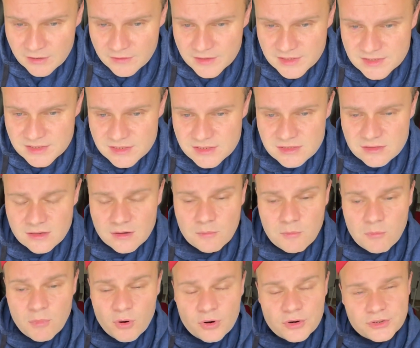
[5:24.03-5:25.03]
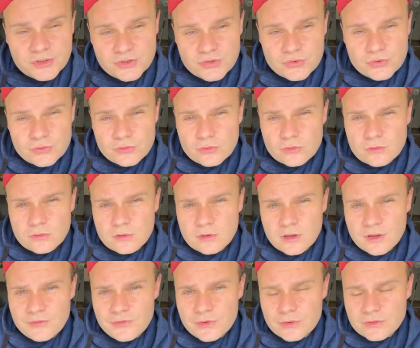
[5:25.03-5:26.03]
This is more true
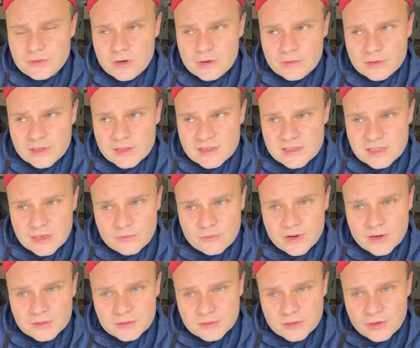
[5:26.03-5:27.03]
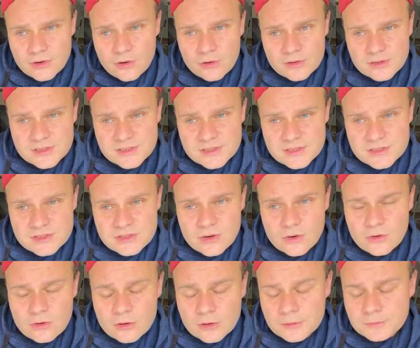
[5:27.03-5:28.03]
if you're traveling somewhere to the Caucasus
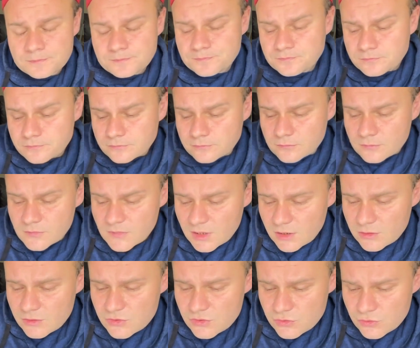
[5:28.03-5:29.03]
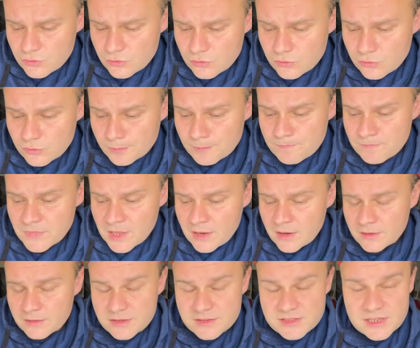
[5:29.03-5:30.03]
or to
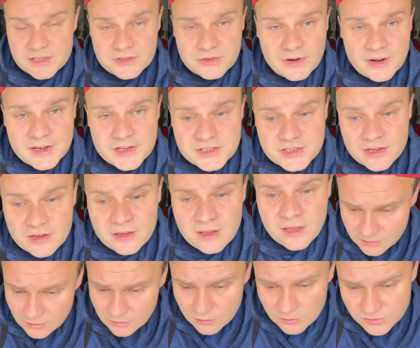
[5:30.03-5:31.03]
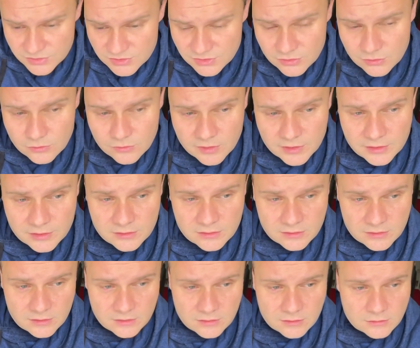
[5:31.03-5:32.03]
the Central Asia, also in
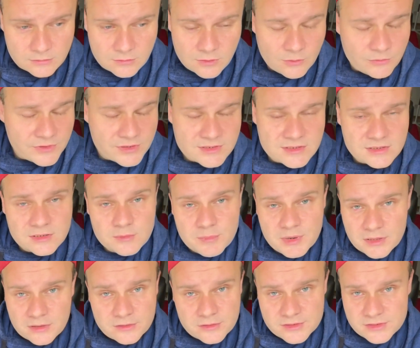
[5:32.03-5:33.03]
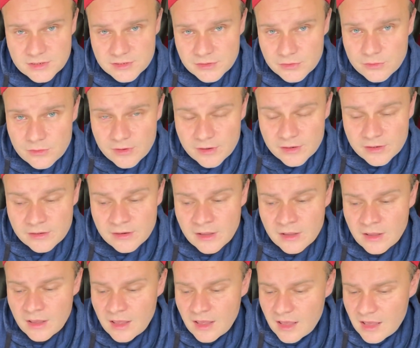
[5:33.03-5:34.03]
obviously Belarus and Ukraine,
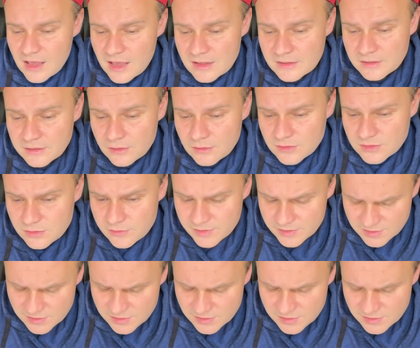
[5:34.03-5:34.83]
and also in